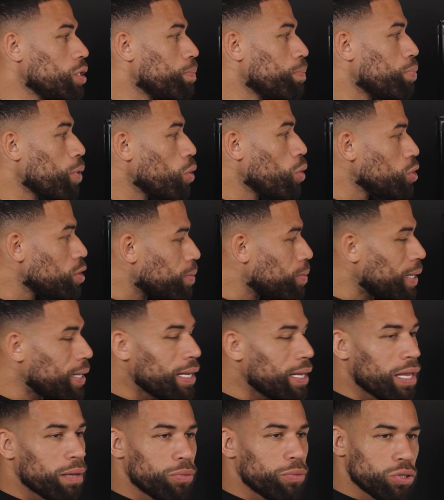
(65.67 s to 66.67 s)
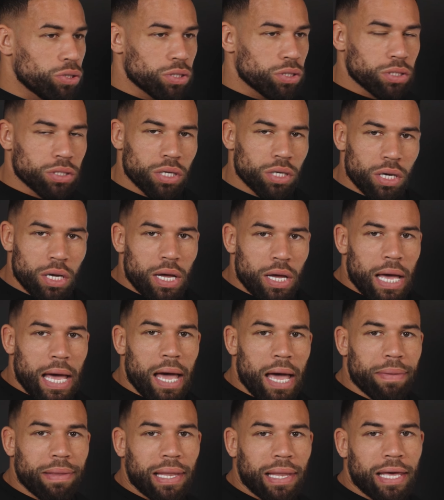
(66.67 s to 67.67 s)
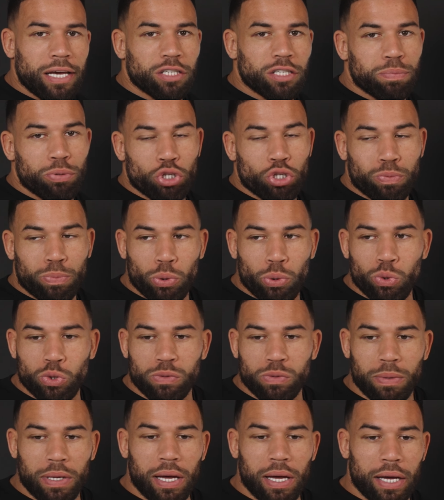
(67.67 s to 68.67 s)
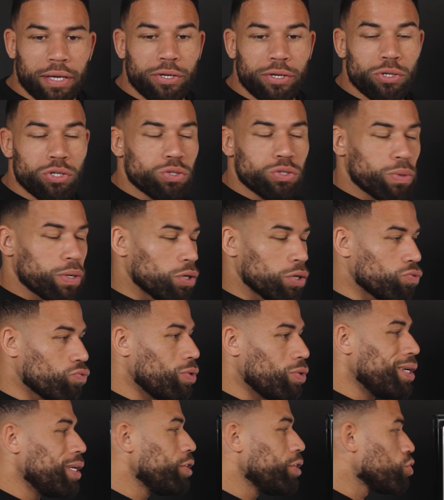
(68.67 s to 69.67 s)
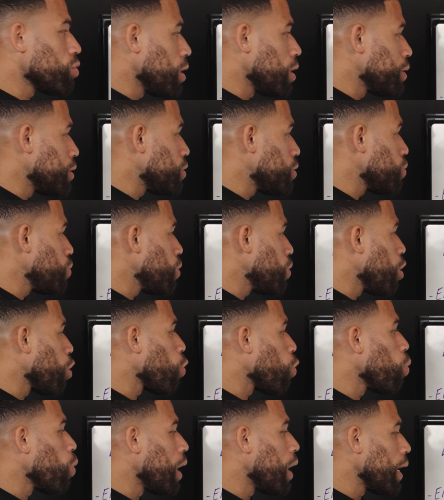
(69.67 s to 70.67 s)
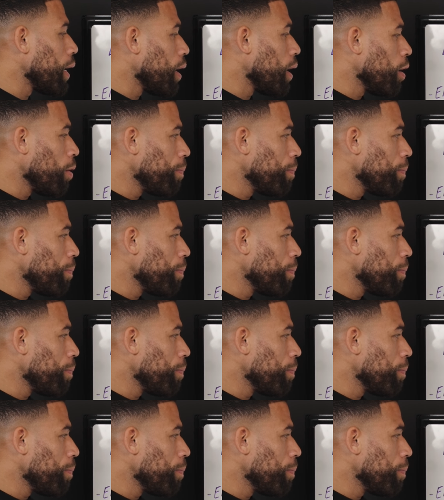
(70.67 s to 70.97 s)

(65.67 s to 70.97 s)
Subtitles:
the bro splitting elements. The legs push pull split I used when I was really trying to acquire